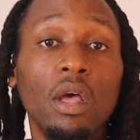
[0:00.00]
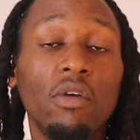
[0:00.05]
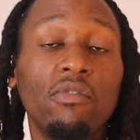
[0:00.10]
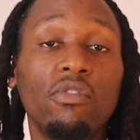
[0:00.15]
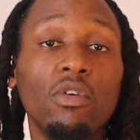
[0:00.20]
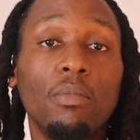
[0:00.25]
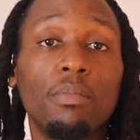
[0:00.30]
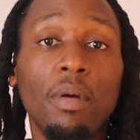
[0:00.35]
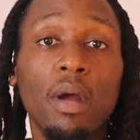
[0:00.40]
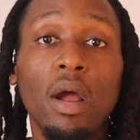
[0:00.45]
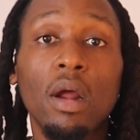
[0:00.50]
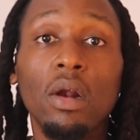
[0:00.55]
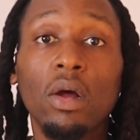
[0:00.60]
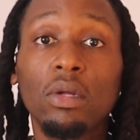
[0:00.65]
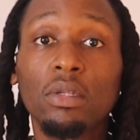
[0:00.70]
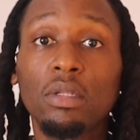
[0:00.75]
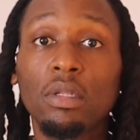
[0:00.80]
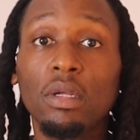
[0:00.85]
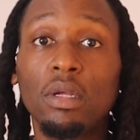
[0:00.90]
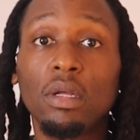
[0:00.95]
If you're a parent
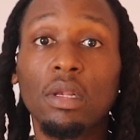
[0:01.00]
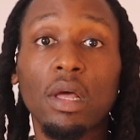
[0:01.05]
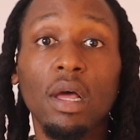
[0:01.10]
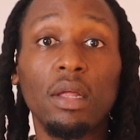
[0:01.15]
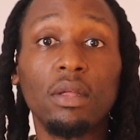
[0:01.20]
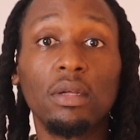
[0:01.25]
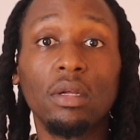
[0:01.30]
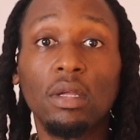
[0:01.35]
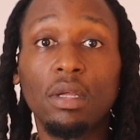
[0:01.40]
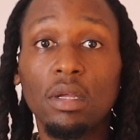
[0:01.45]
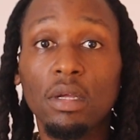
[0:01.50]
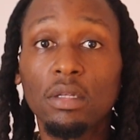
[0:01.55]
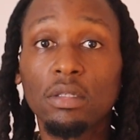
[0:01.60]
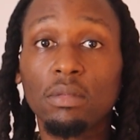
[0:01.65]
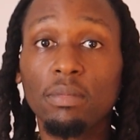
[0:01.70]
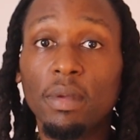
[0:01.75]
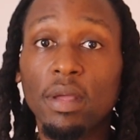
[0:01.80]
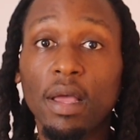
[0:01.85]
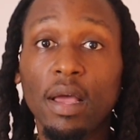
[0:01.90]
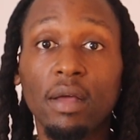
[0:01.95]
out there, a lot of your
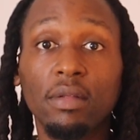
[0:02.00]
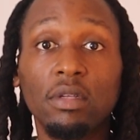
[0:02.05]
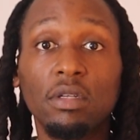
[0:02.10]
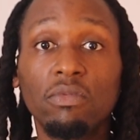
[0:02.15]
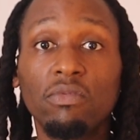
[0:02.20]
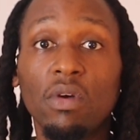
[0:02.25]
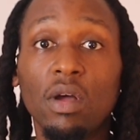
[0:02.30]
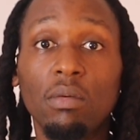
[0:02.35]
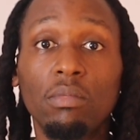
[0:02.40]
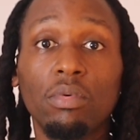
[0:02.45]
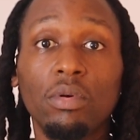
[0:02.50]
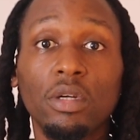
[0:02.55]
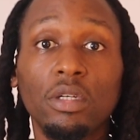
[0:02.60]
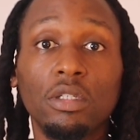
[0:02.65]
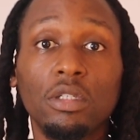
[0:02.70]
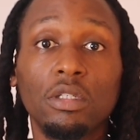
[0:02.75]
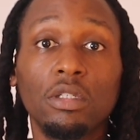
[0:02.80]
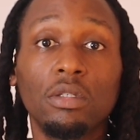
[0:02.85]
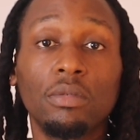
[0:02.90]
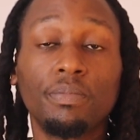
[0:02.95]
kids may have this
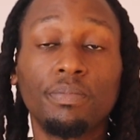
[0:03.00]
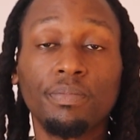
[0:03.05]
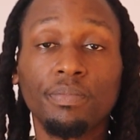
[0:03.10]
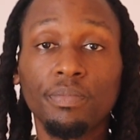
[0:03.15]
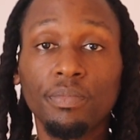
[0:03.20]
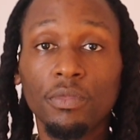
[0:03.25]
vibration,